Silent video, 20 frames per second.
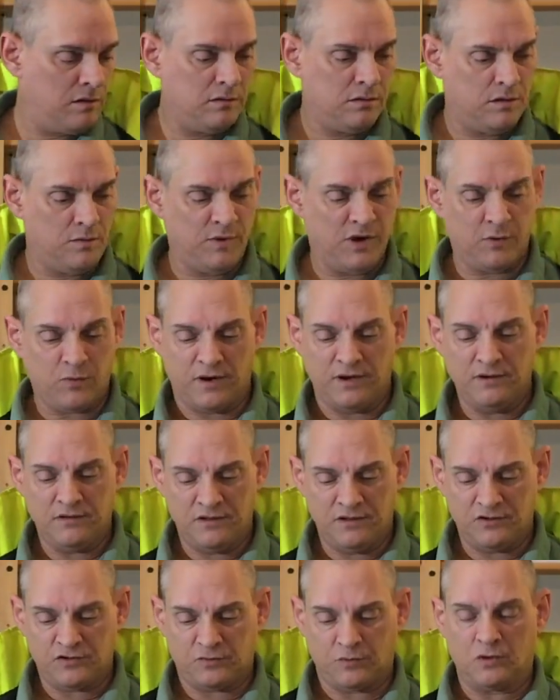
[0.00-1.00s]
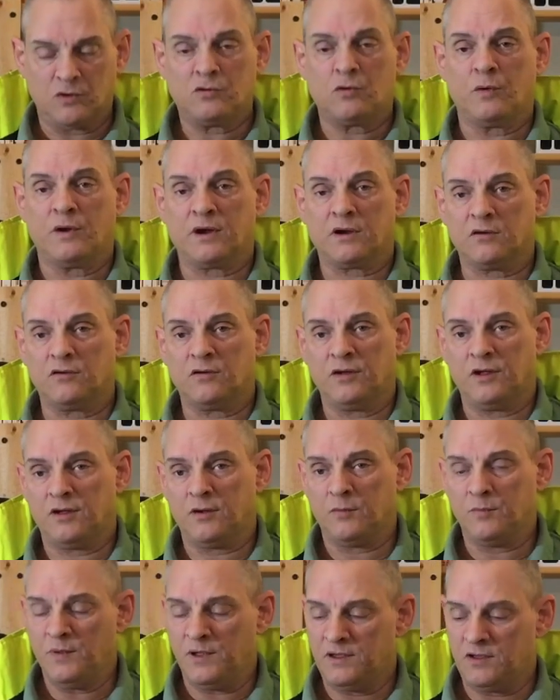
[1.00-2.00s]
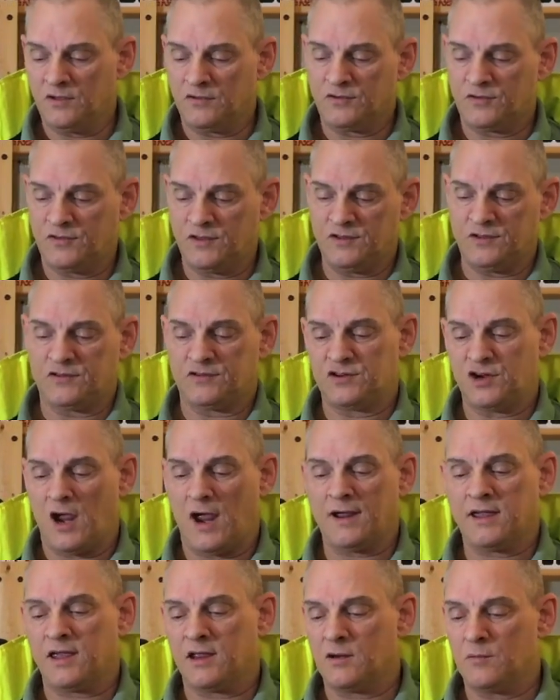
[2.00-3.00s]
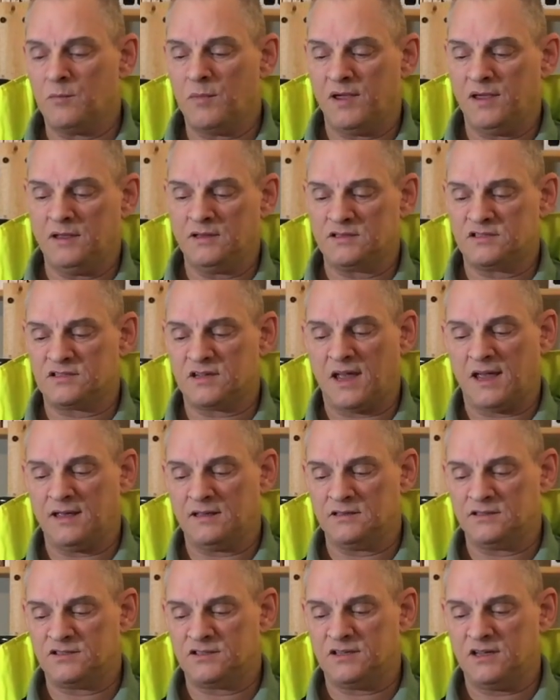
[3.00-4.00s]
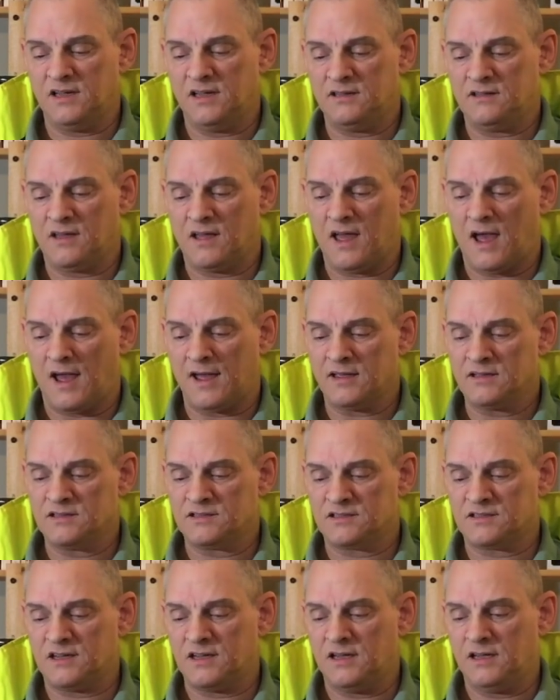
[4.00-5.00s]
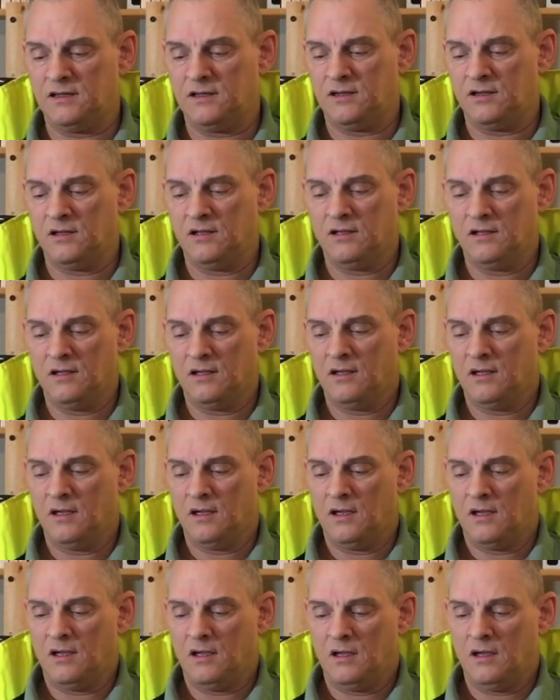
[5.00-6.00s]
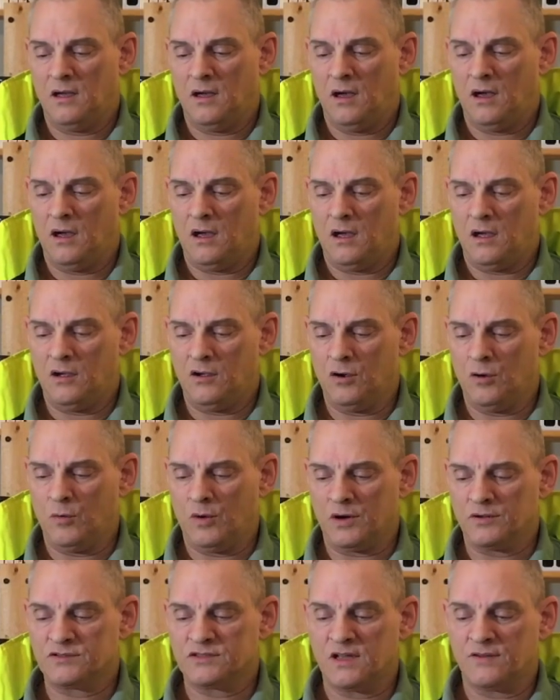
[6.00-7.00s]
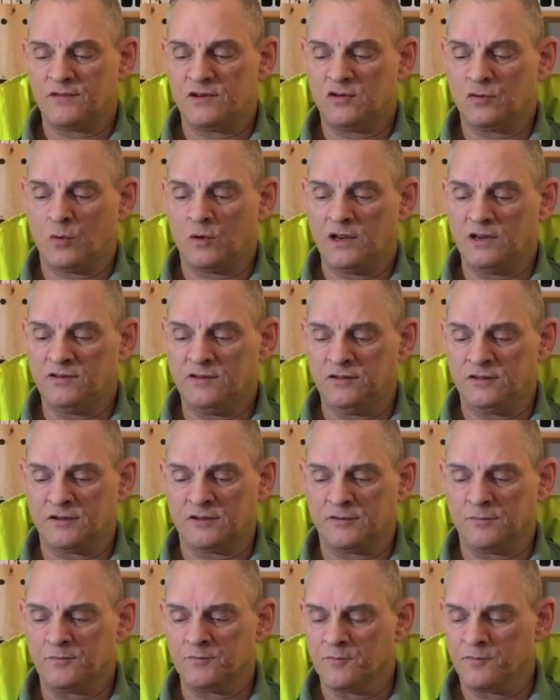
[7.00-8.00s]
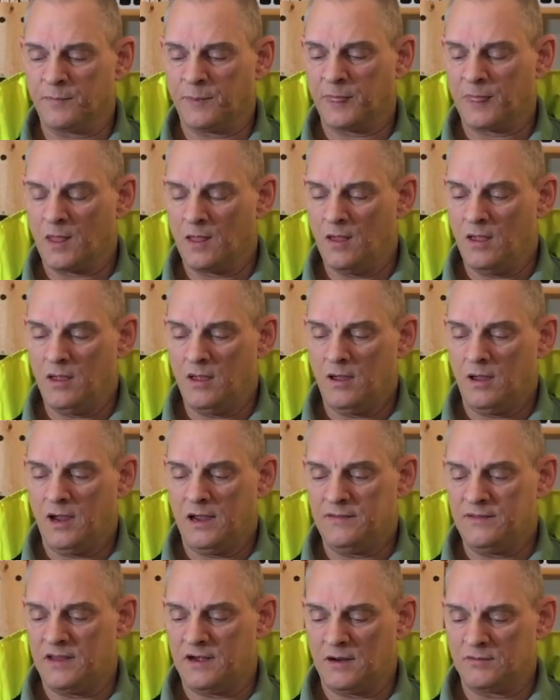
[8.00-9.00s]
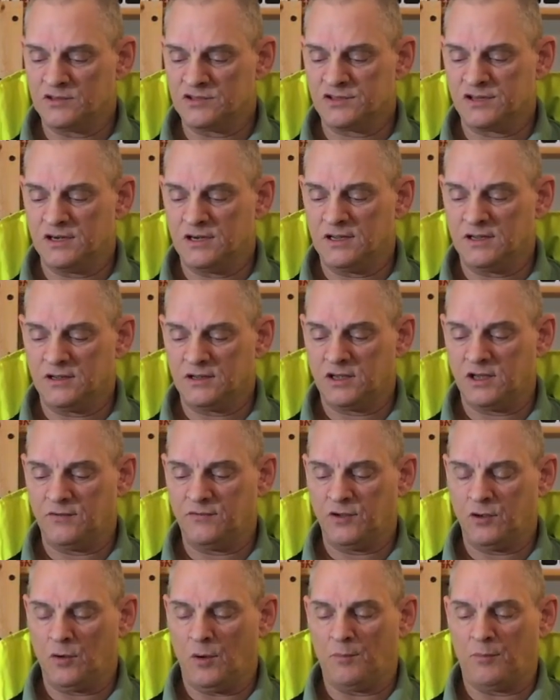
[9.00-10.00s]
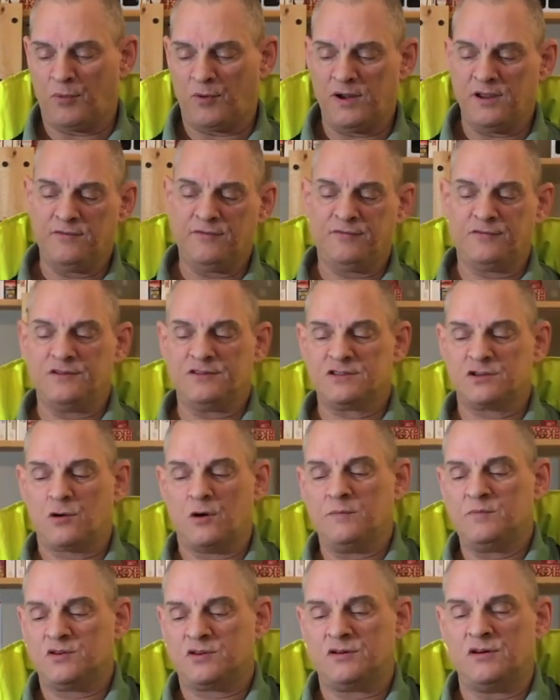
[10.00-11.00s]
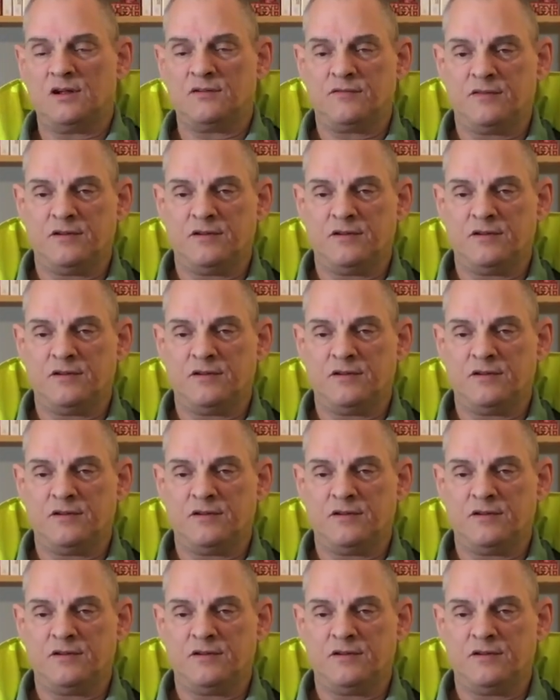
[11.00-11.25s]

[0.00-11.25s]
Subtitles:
Let me read this real quick to you because this jacket meets ANSI, the IC 107-2010. And then I'm just going to give you a brief description of